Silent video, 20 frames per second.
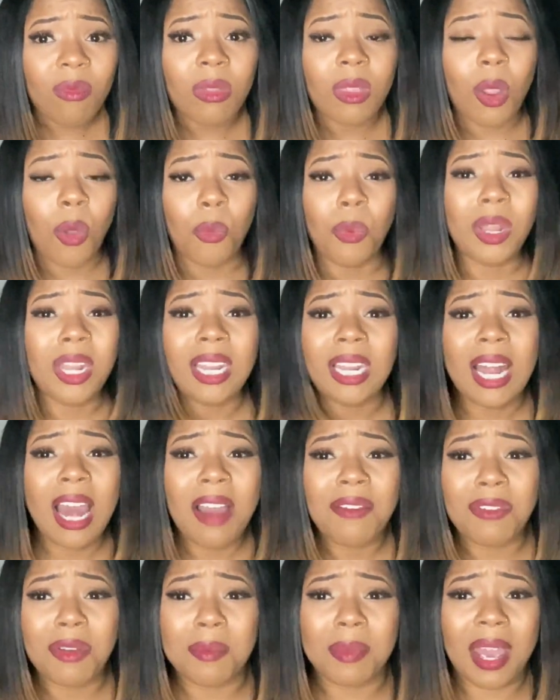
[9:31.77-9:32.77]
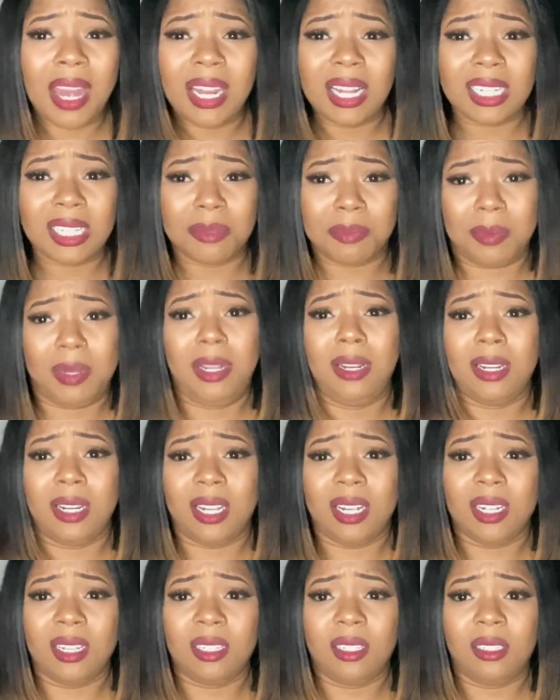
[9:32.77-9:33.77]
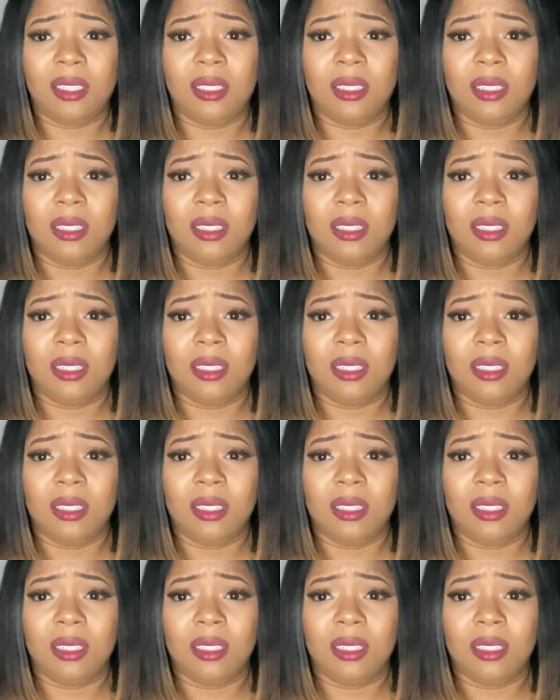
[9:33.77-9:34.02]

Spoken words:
we didn't have a bad experience.